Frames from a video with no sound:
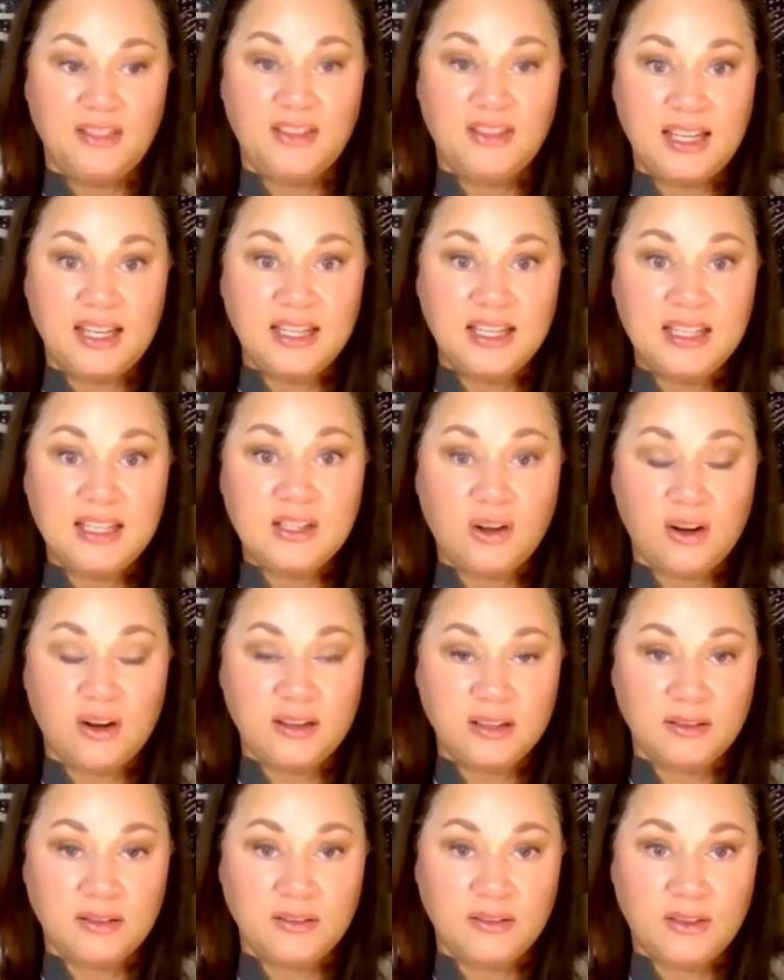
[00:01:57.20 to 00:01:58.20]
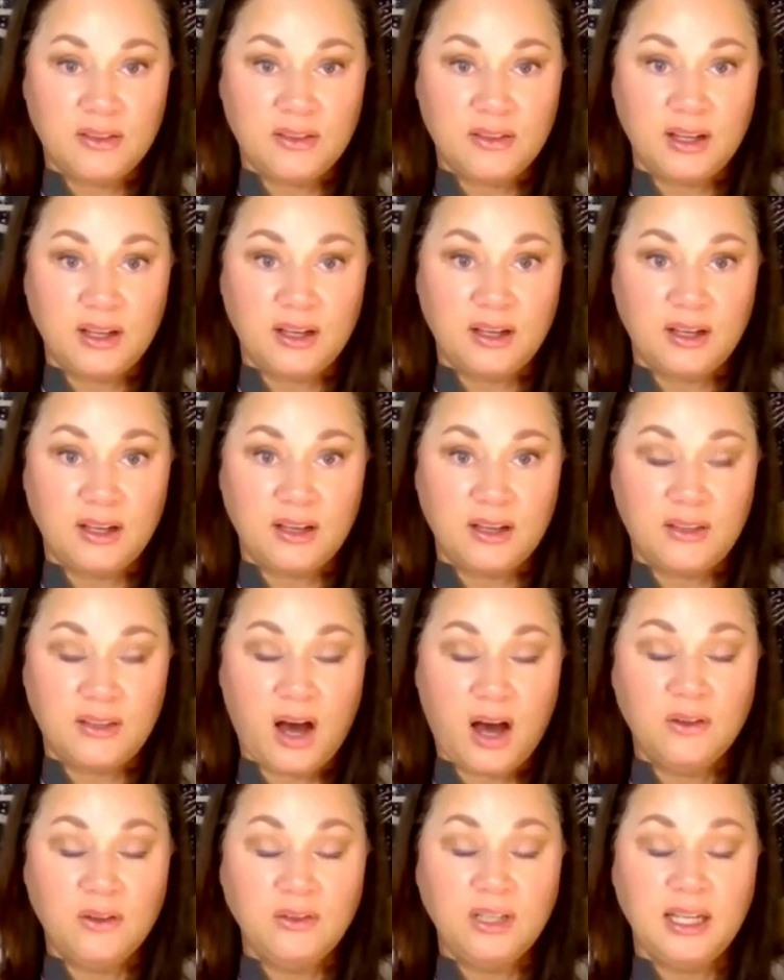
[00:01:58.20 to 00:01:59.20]
These are the
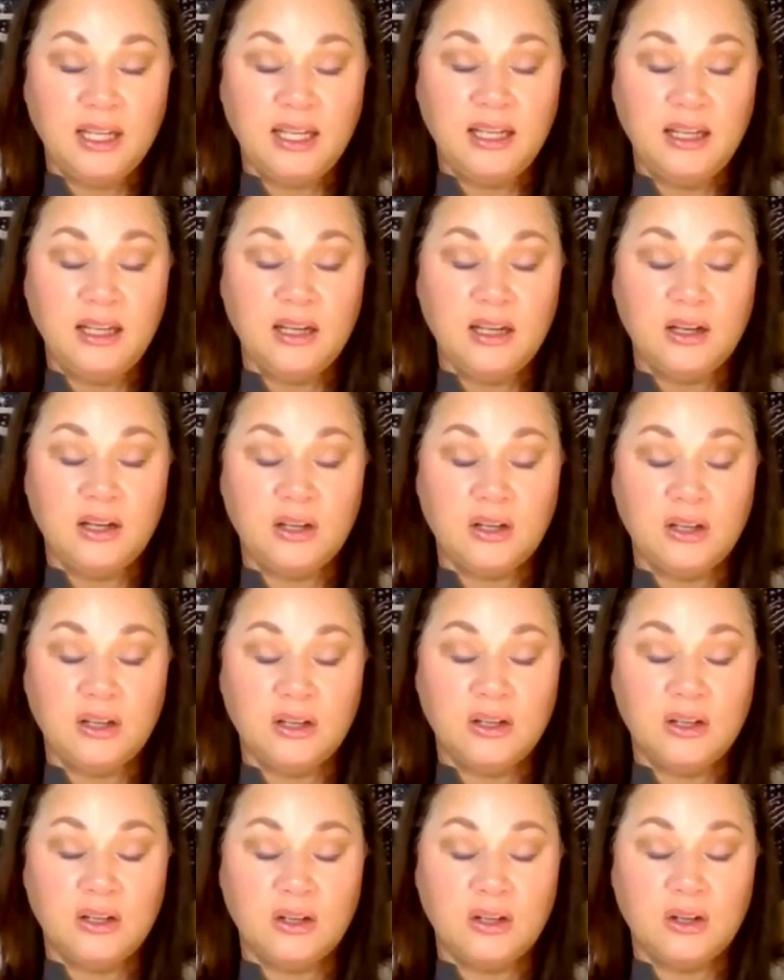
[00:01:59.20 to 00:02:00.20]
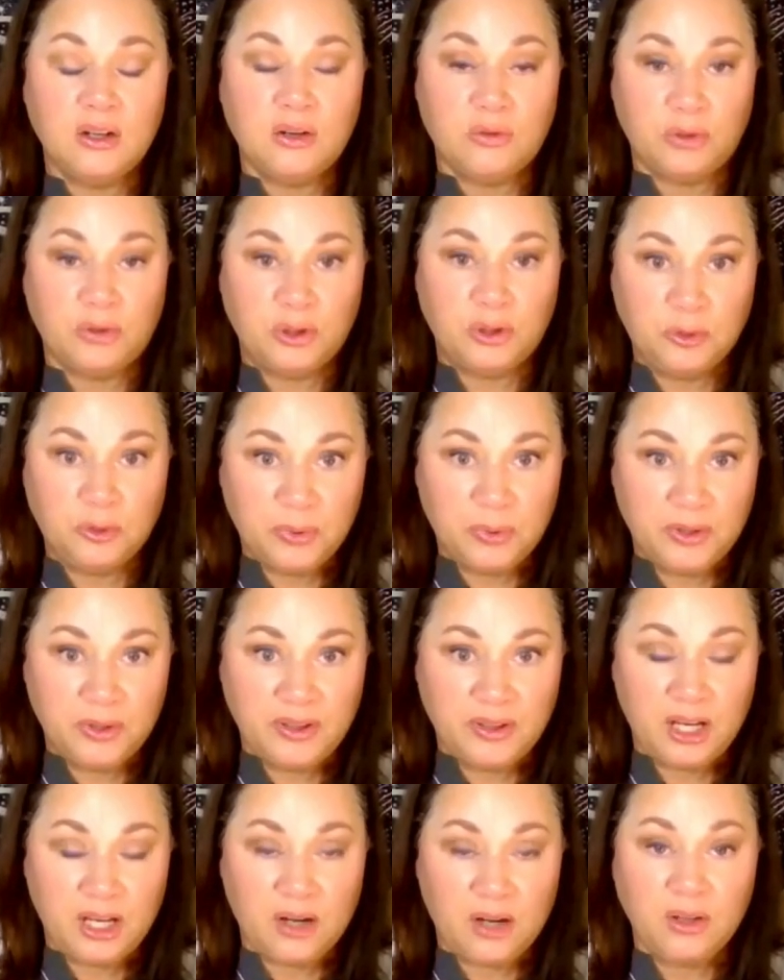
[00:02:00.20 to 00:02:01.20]
only group,
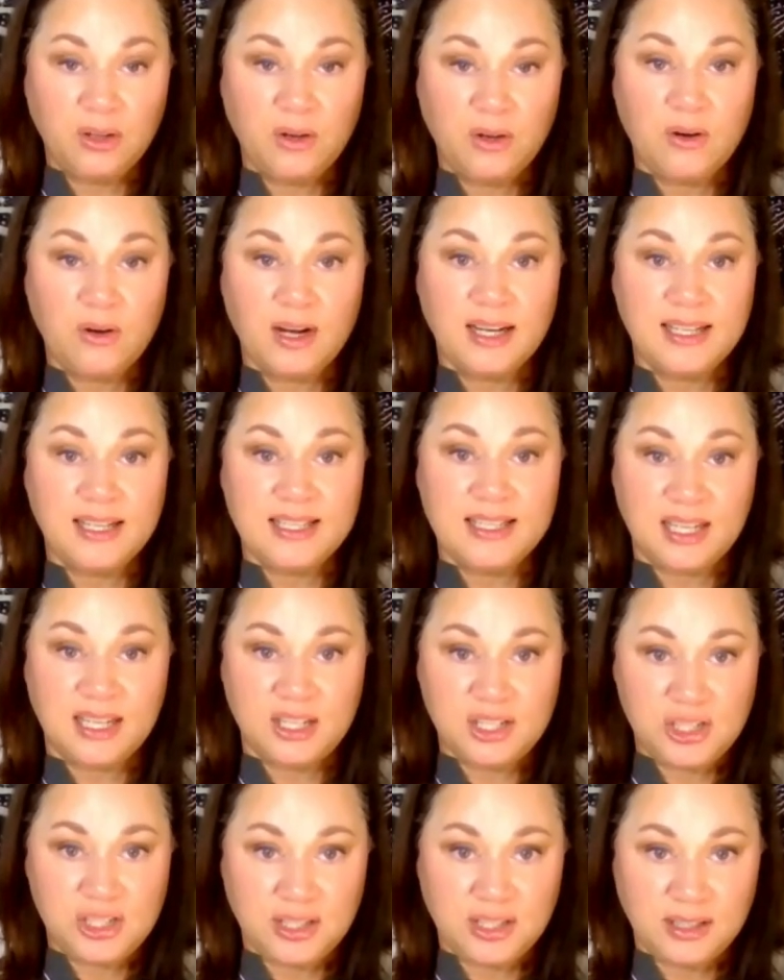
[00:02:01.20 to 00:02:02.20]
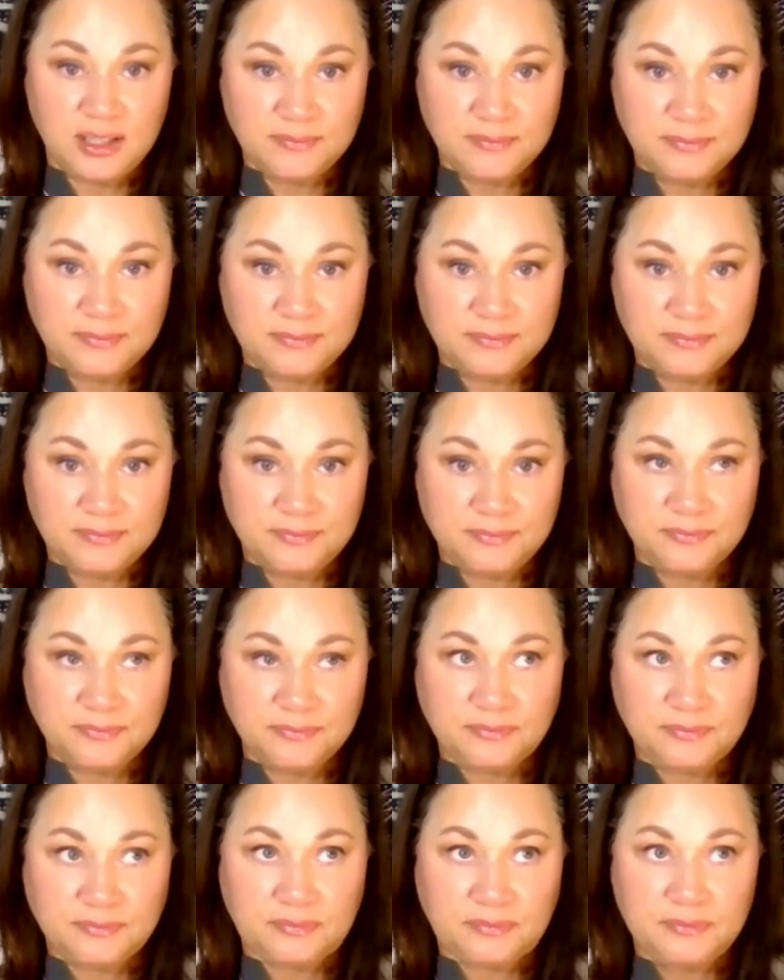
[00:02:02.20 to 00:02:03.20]
the only organization
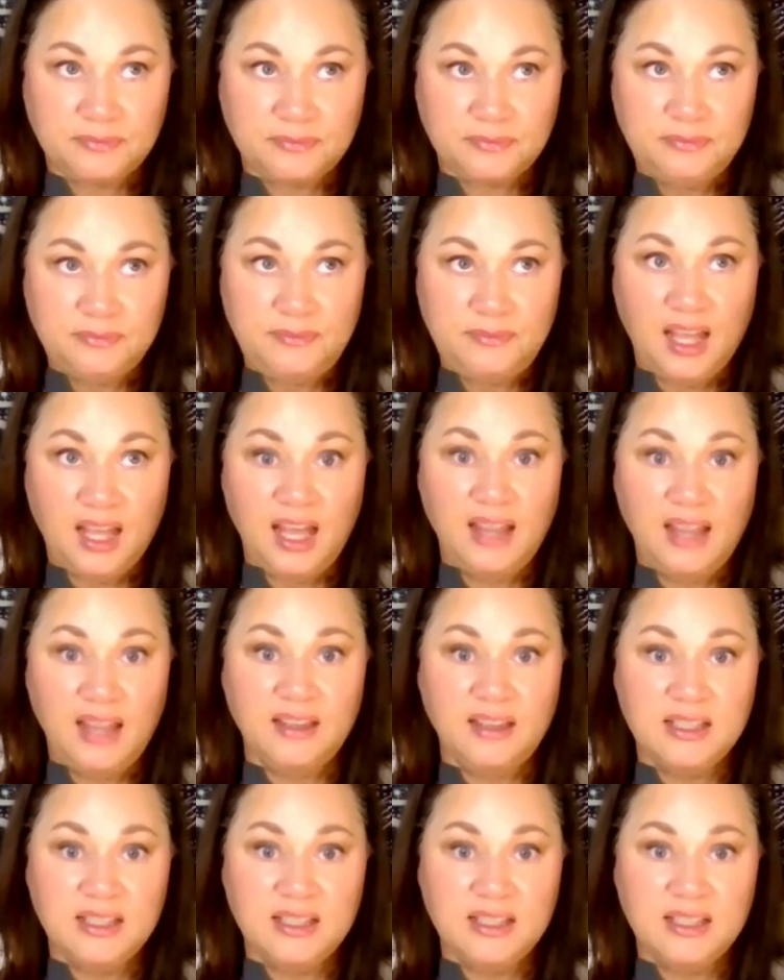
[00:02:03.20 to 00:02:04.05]
in